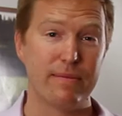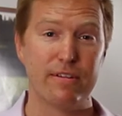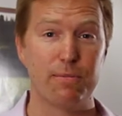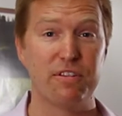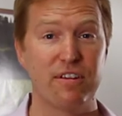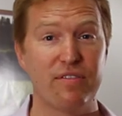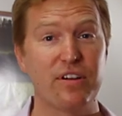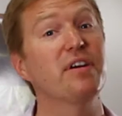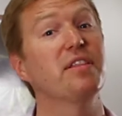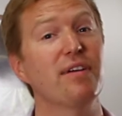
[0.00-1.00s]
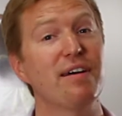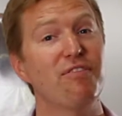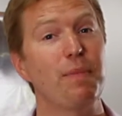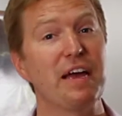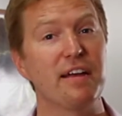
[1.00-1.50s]
specifically the
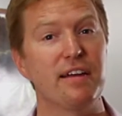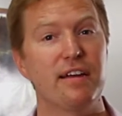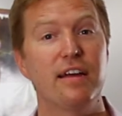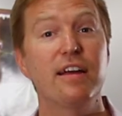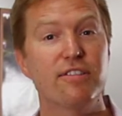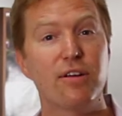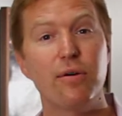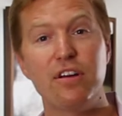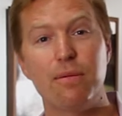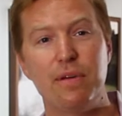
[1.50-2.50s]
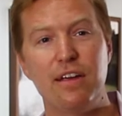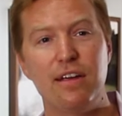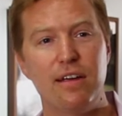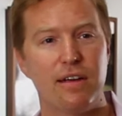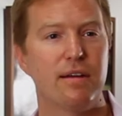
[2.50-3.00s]
left bank, it's going to
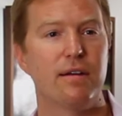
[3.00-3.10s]
be,